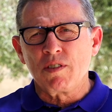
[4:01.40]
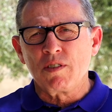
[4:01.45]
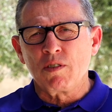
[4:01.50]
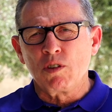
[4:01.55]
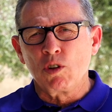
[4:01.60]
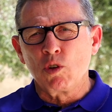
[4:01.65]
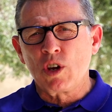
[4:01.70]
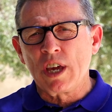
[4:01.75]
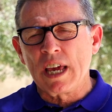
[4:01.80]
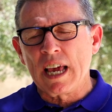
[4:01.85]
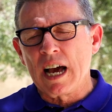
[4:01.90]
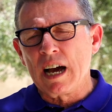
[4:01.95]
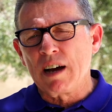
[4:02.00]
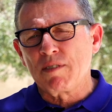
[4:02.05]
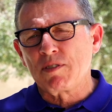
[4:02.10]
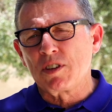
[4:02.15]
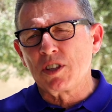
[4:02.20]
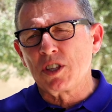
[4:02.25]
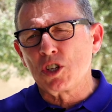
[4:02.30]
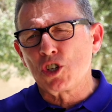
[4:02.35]
looking
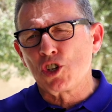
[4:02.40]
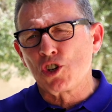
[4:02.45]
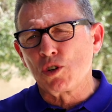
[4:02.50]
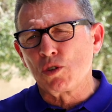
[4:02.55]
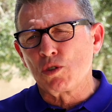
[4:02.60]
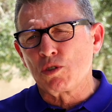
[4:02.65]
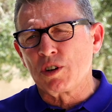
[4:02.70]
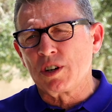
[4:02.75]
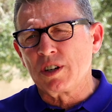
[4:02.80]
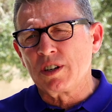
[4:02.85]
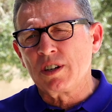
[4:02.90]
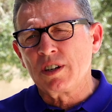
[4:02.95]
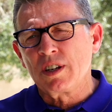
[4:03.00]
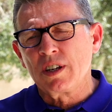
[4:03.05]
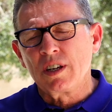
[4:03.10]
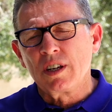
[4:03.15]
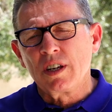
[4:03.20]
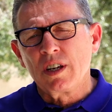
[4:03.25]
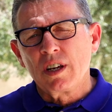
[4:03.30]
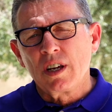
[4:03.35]
after the children
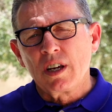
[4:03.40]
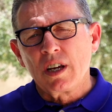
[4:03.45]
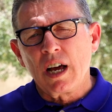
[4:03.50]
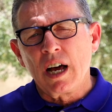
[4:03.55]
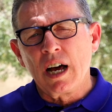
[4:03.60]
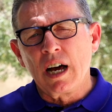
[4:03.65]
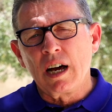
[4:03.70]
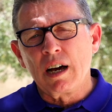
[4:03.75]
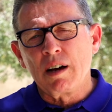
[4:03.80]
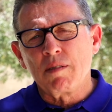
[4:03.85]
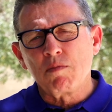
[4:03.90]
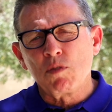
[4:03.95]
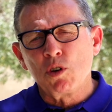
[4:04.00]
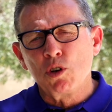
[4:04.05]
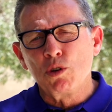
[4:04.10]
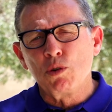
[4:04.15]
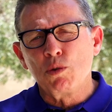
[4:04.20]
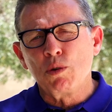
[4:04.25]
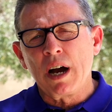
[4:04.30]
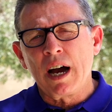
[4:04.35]

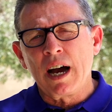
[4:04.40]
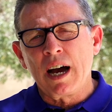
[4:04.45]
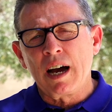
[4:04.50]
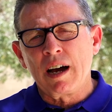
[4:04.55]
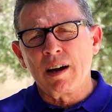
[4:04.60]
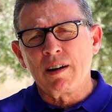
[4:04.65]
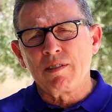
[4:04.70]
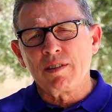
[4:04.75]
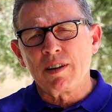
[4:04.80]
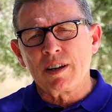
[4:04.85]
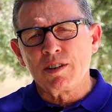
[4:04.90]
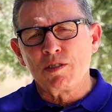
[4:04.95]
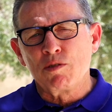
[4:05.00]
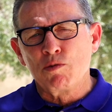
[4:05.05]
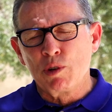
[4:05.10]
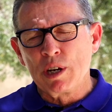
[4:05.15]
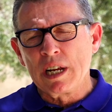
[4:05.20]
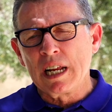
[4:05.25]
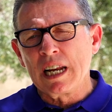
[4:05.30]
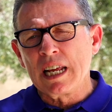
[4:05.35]
who are
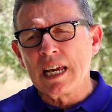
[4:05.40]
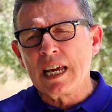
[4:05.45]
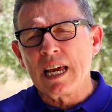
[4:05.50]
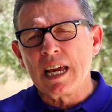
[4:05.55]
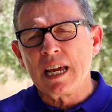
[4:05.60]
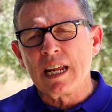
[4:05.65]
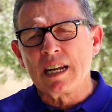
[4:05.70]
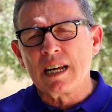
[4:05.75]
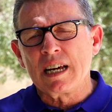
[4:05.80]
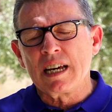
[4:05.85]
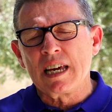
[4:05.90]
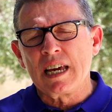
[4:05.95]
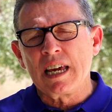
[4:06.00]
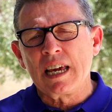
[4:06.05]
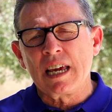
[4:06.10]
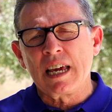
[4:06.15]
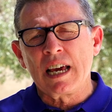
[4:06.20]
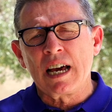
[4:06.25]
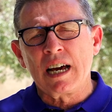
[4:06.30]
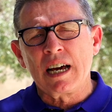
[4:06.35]
really in
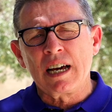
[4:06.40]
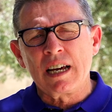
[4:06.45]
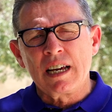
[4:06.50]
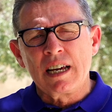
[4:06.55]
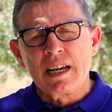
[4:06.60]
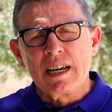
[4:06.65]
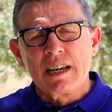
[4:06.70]
a